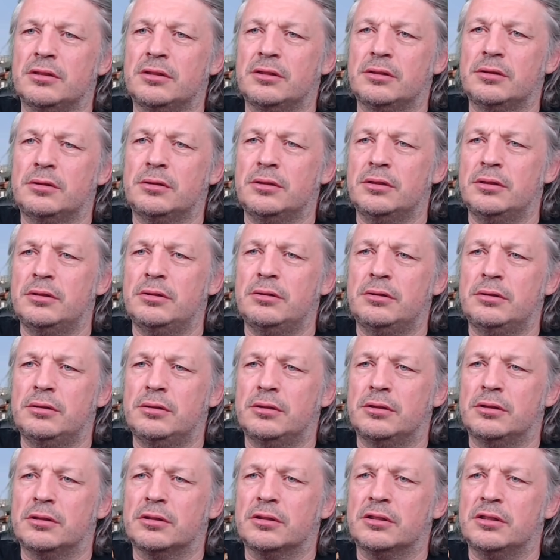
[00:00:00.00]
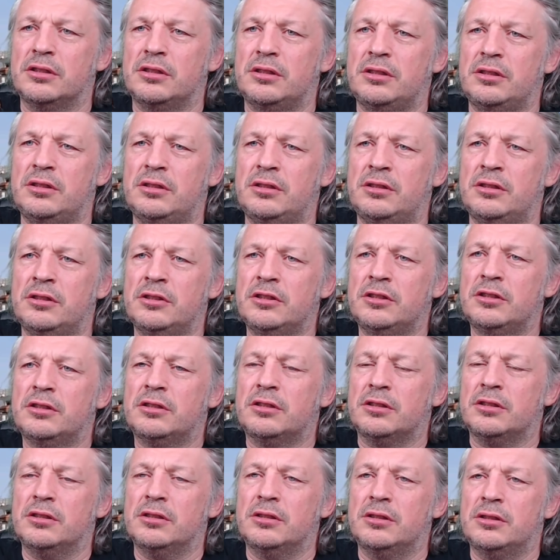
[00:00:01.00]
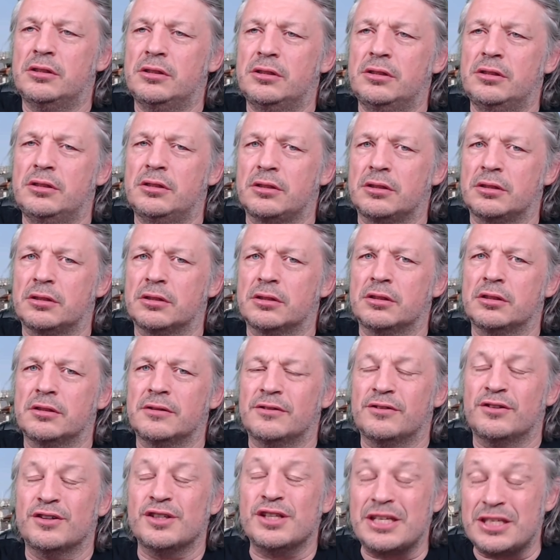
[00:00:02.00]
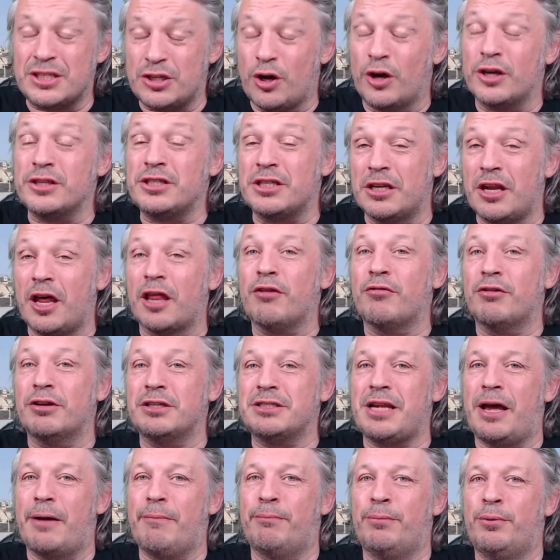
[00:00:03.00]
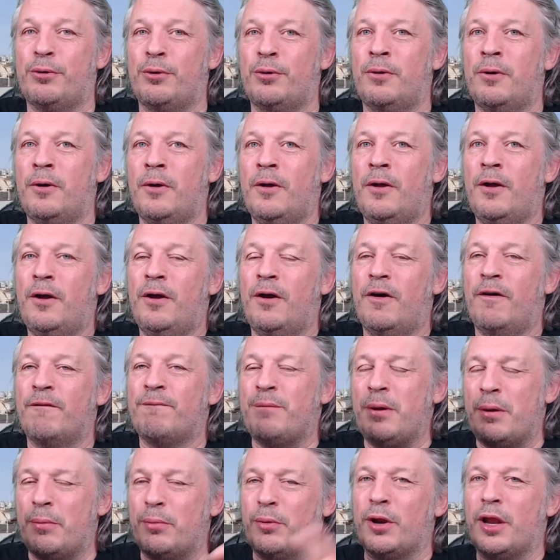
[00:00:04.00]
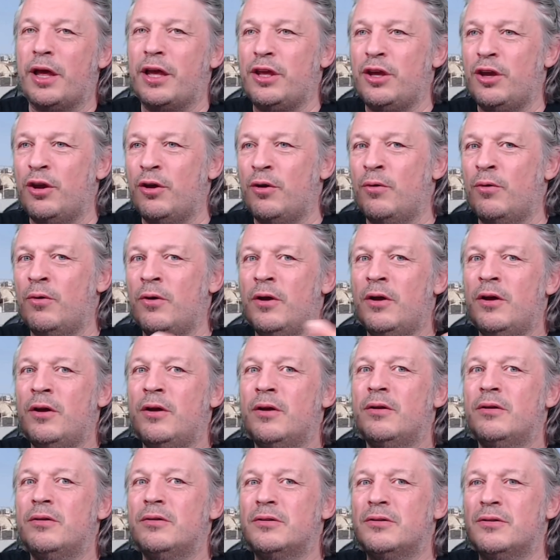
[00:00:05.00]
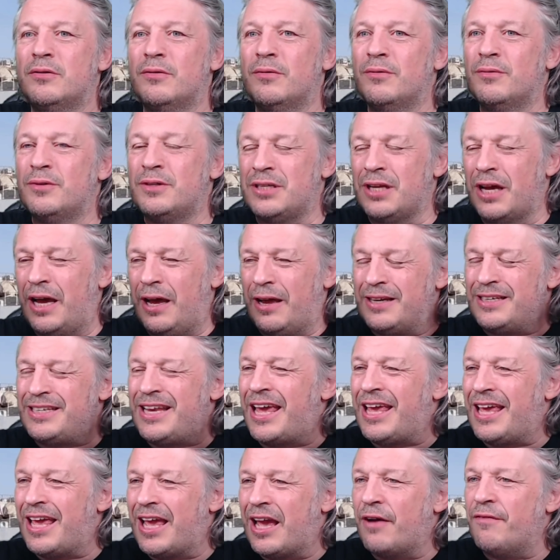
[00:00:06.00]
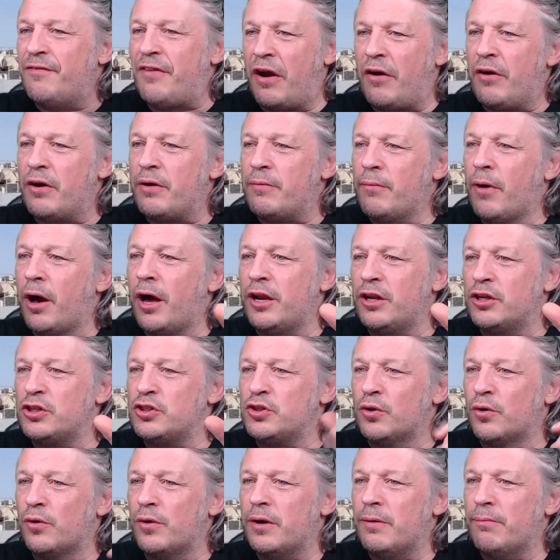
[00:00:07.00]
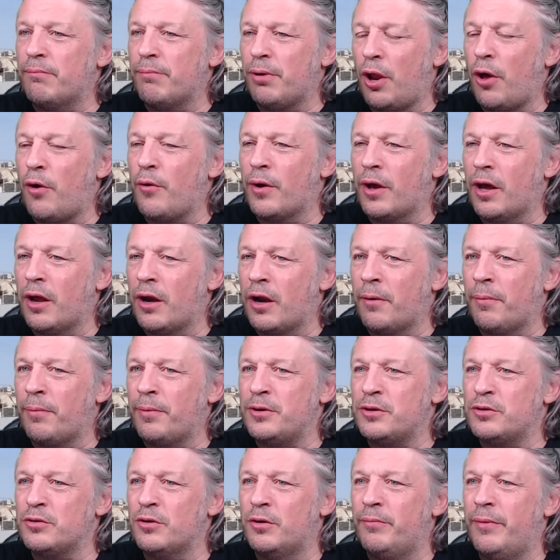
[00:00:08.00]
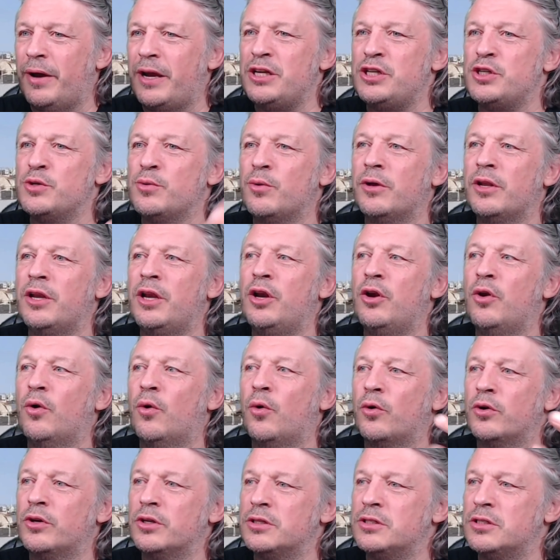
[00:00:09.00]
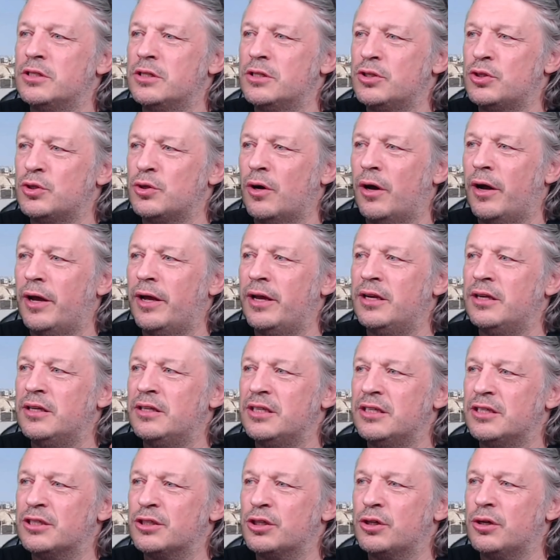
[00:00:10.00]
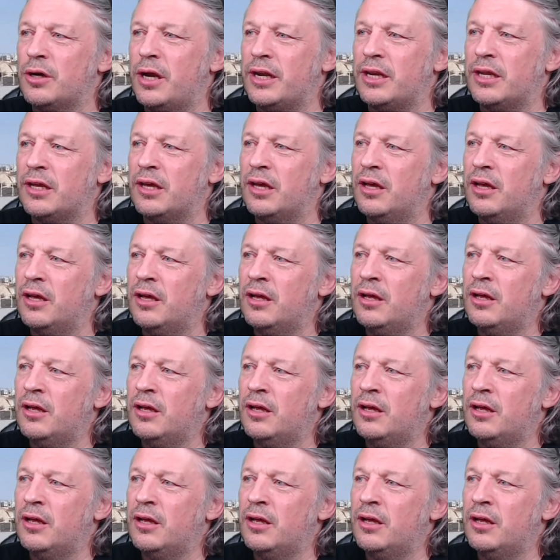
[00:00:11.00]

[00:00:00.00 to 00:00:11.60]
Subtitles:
of the woke brigade trying to ruin everything for us. It's not. It's another example of people like you taking a very minor story and blowing it up into a major one in order to try and discredit